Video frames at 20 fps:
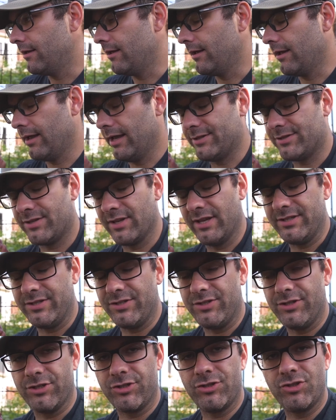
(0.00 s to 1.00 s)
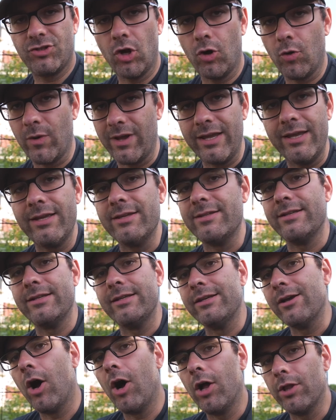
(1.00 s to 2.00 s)
it's just so easy
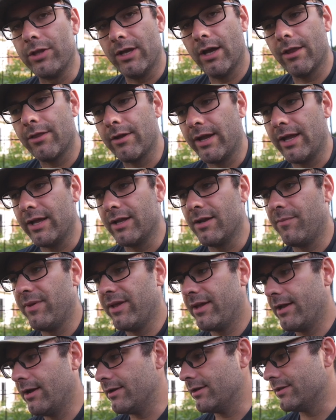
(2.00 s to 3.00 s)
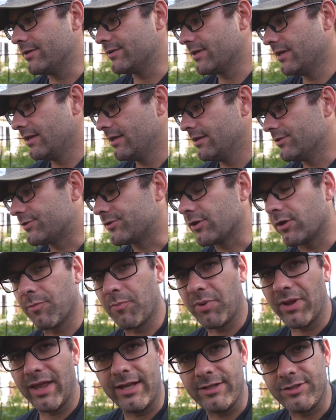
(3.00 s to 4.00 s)
on the other hand, because certain
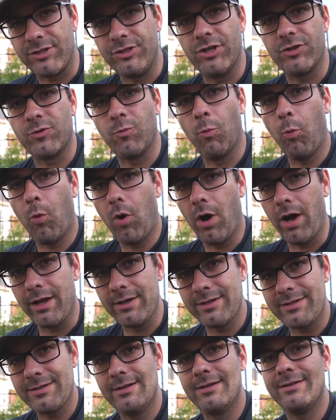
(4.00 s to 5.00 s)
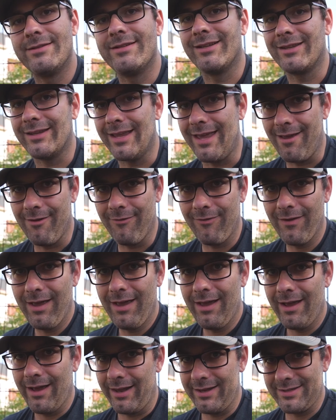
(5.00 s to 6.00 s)
plants just want to live.
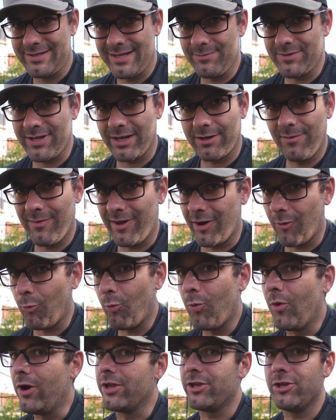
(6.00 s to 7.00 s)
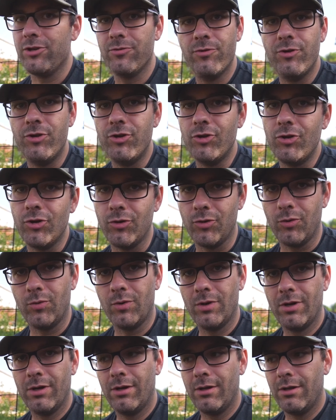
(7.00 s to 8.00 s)
And it seems like no matter what you do,
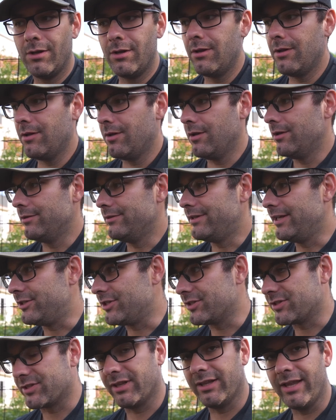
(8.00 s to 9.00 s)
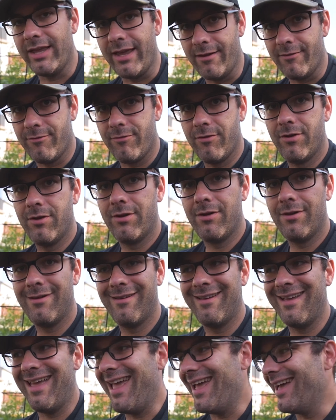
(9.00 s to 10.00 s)
they just live.
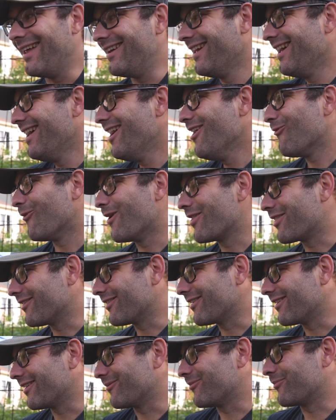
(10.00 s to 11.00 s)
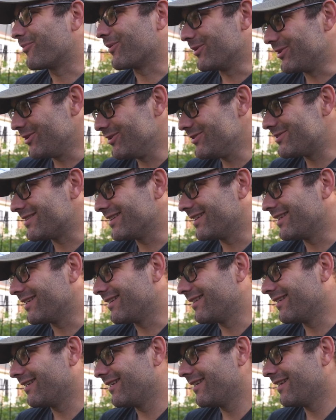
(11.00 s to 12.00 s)
And whether they're
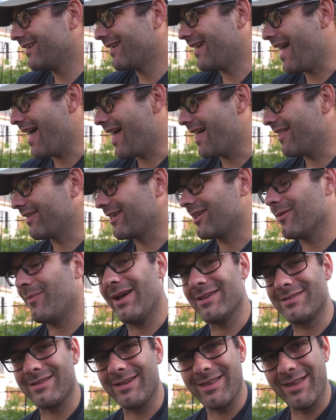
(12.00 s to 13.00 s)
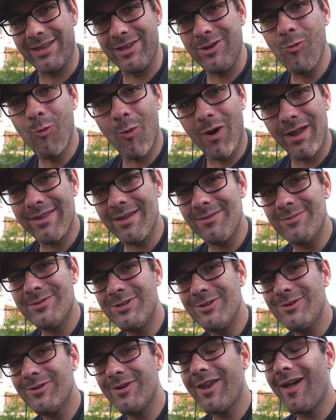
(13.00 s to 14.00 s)
producing at the capacity that you want them
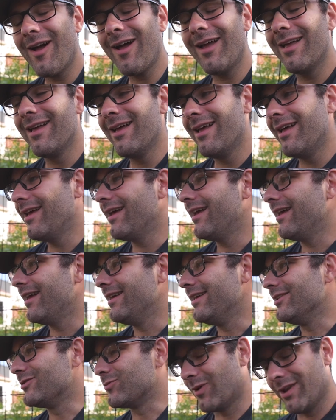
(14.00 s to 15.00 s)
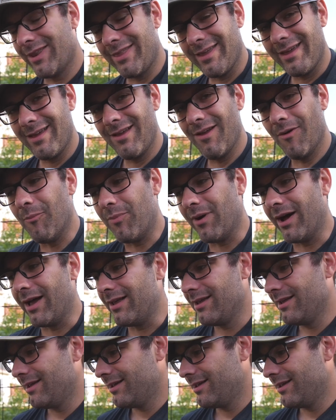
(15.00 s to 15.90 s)
to or not is one thing, but